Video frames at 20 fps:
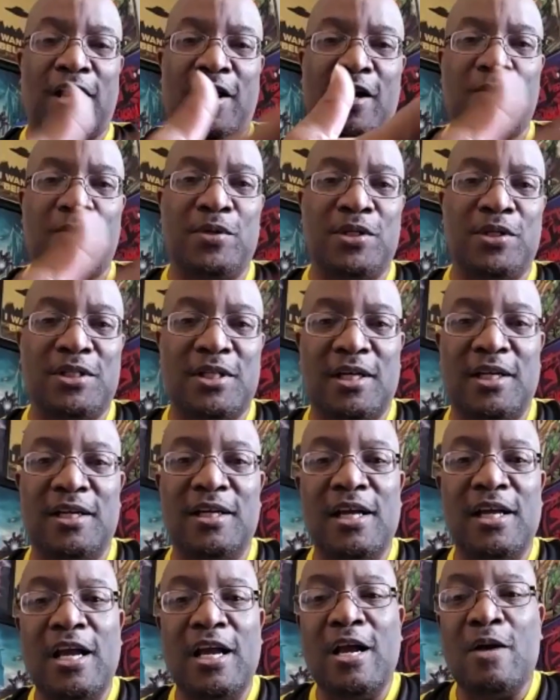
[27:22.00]
out it was
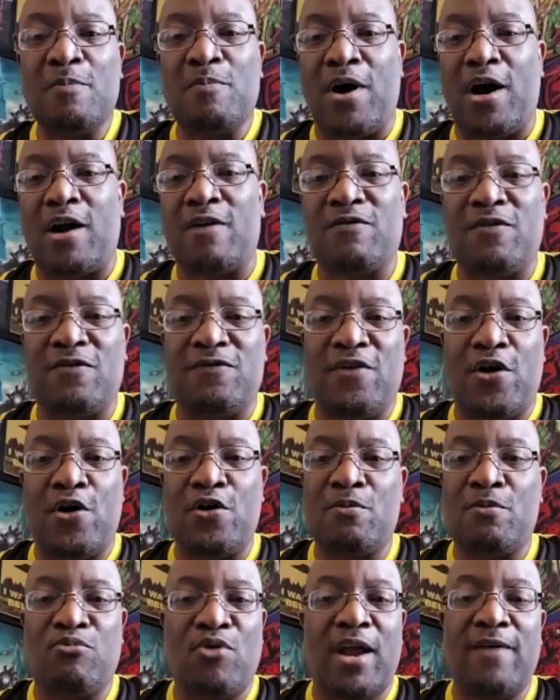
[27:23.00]
part of a
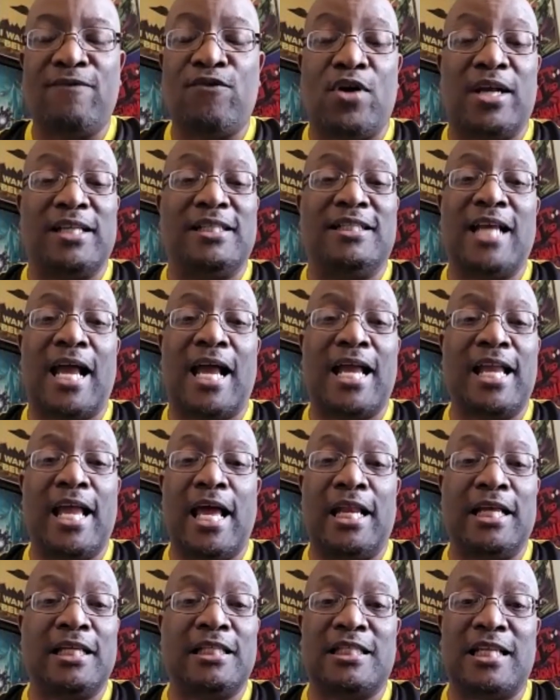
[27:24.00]
vertebrae for a
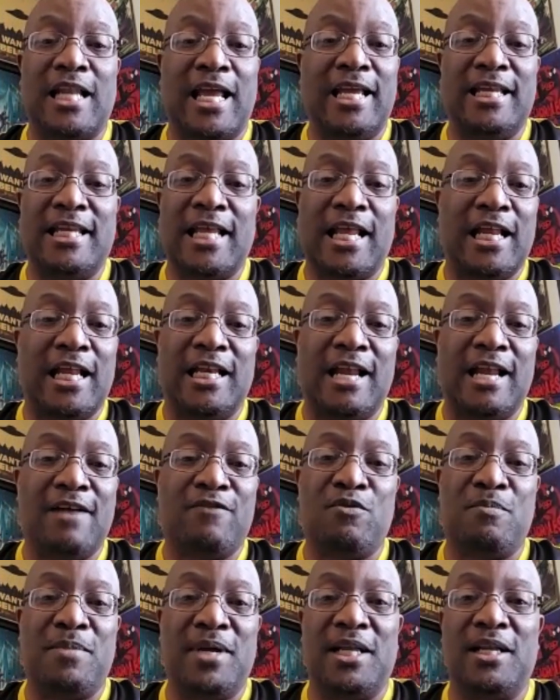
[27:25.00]
gigantic snake that had
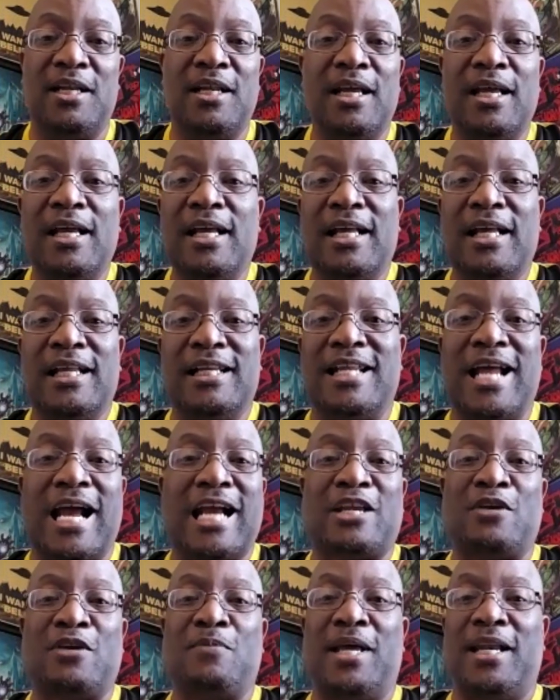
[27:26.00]
never been
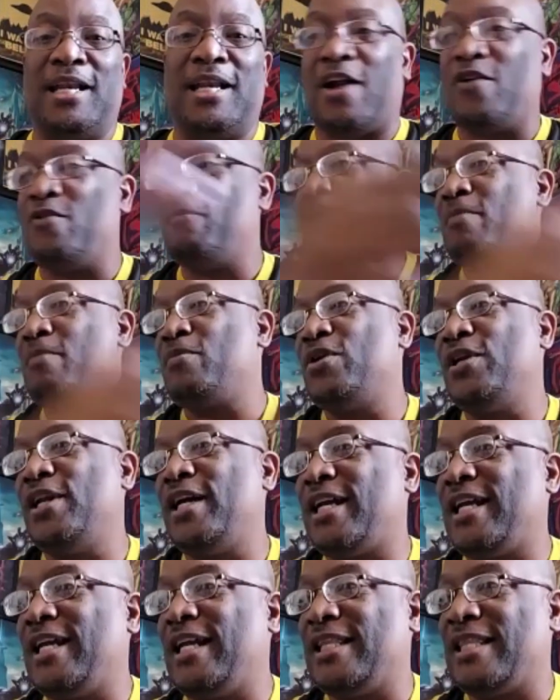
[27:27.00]
documented. I remember
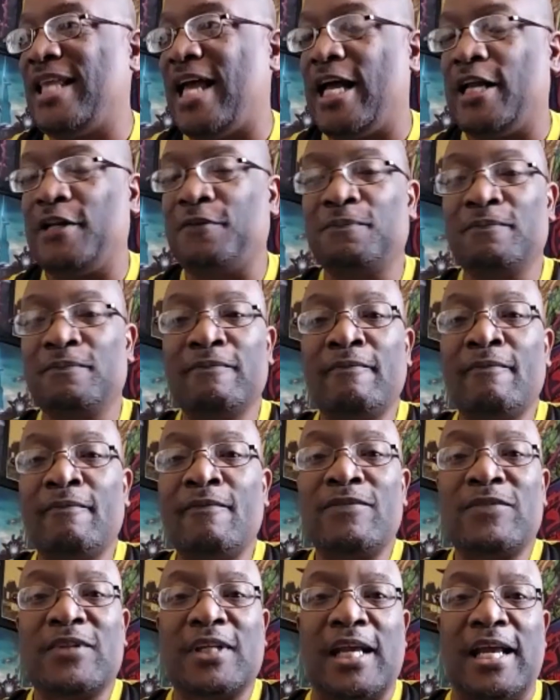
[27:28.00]
looking at that
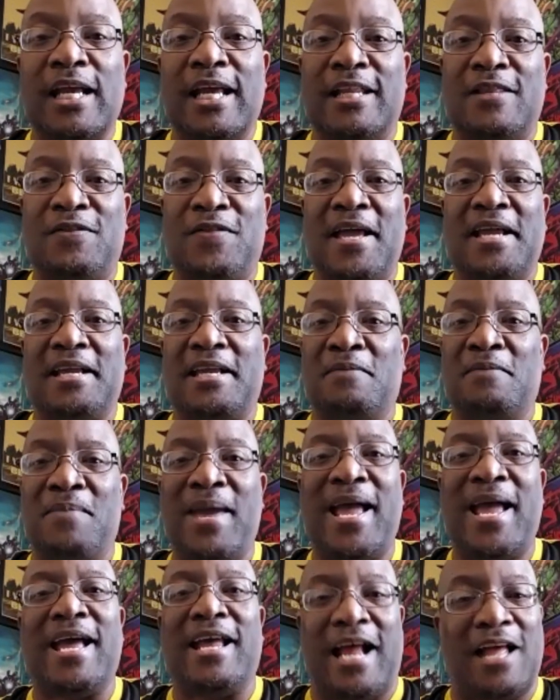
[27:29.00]
and thinking,
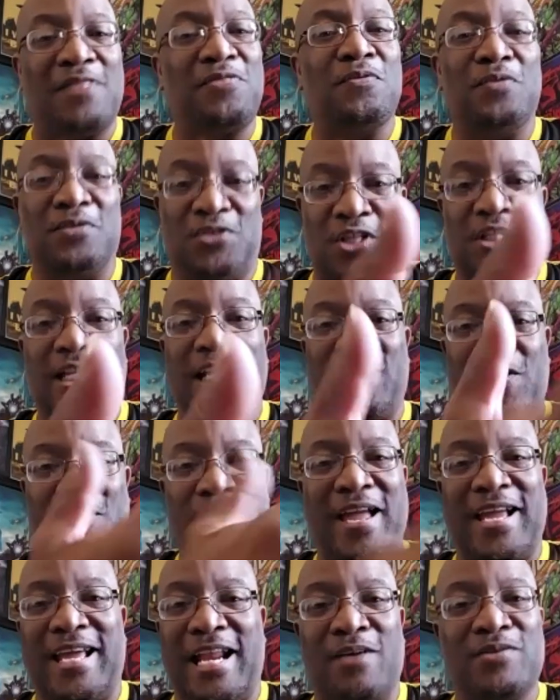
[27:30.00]
man, just like you're
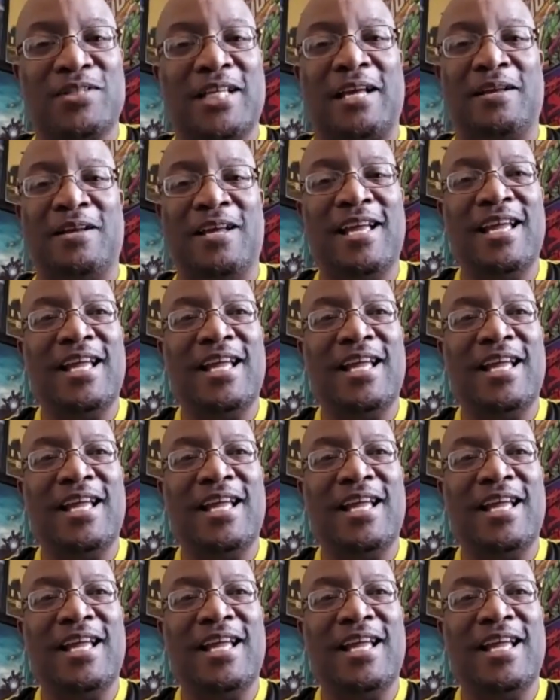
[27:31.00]
thinking, I was like,